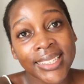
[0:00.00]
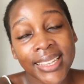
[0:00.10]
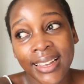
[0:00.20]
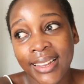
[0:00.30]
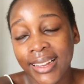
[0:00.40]

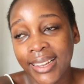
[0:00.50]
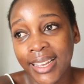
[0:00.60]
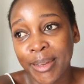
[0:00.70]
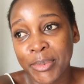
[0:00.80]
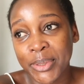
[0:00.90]
yeah, I
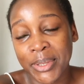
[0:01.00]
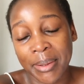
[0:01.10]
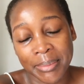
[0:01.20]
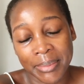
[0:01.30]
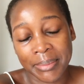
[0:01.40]
am going to
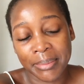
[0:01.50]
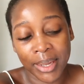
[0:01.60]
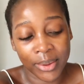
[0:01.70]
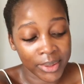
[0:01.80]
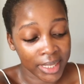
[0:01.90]
come
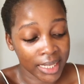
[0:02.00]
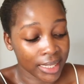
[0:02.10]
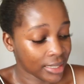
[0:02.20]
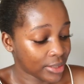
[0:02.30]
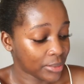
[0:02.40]
back on here
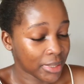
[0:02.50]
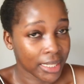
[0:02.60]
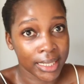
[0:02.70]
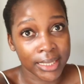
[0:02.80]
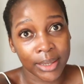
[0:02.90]
a little
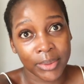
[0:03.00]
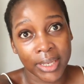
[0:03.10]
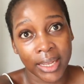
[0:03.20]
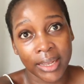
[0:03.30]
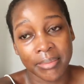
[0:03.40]
bit later when
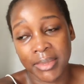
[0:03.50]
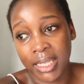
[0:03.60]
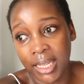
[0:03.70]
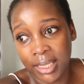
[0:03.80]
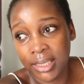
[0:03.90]
I'm
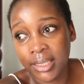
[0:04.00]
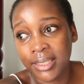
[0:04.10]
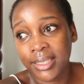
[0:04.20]
done.